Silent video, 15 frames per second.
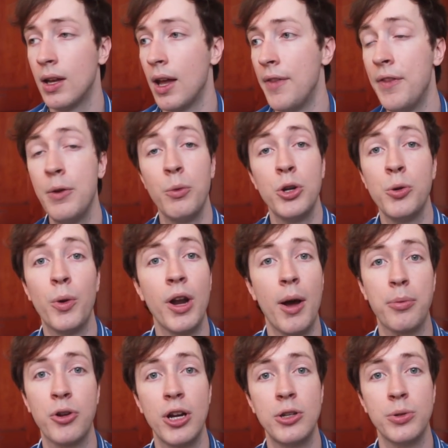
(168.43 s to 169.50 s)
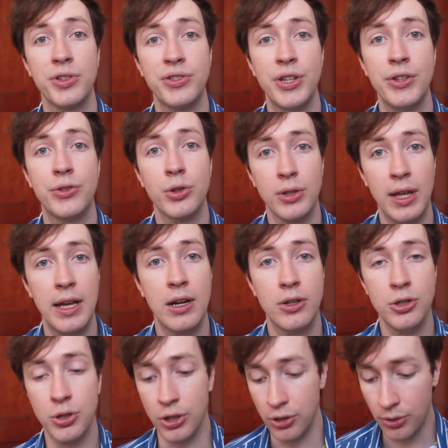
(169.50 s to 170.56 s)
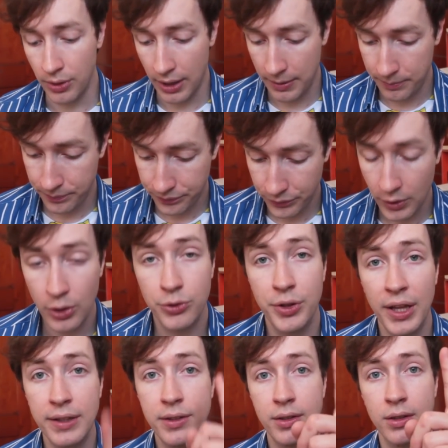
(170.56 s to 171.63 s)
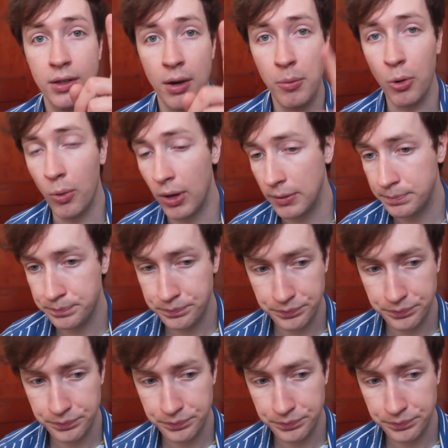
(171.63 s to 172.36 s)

And then when you want to upgrade to a sensor later, you could do that. So that's number one.